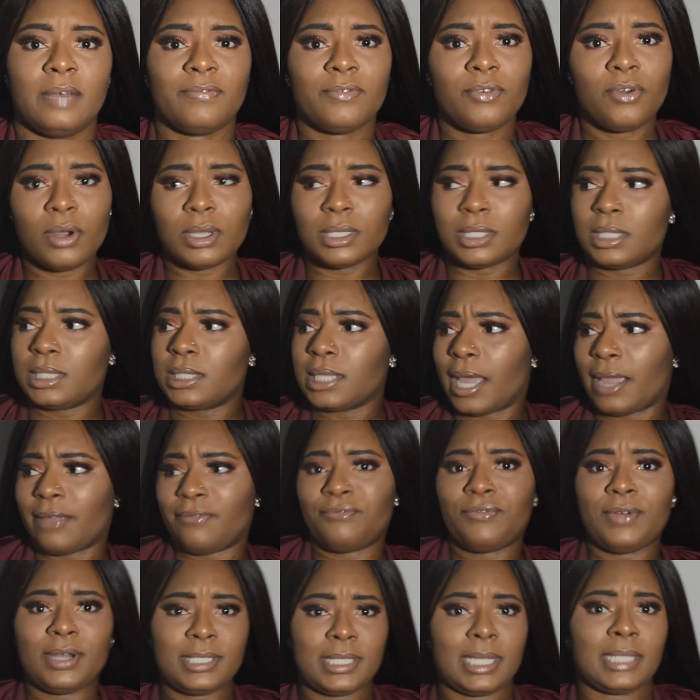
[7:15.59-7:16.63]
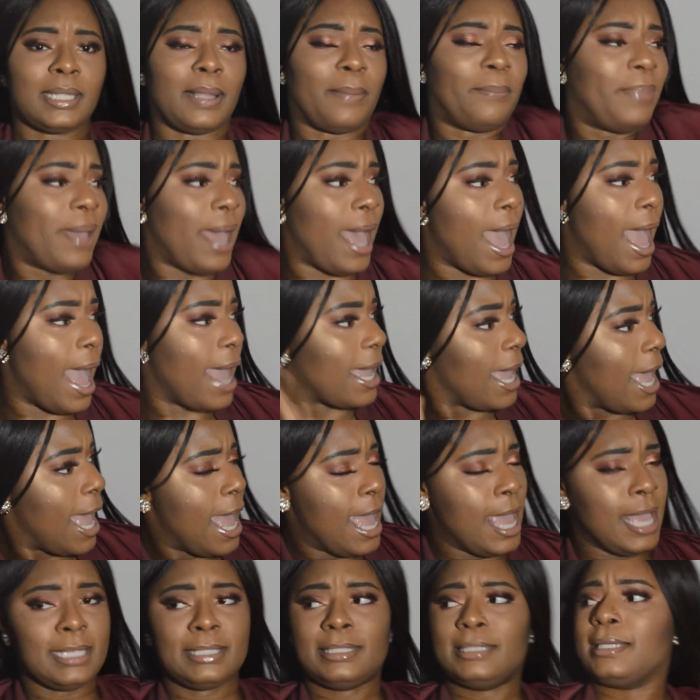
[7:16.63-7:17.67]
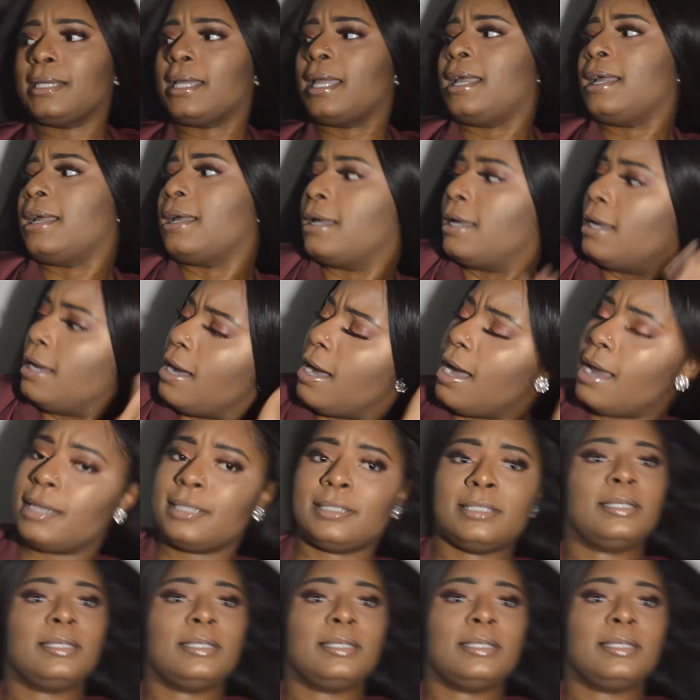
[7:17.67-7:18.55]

Of course, it's like fresh out the pack, it's looking good, it's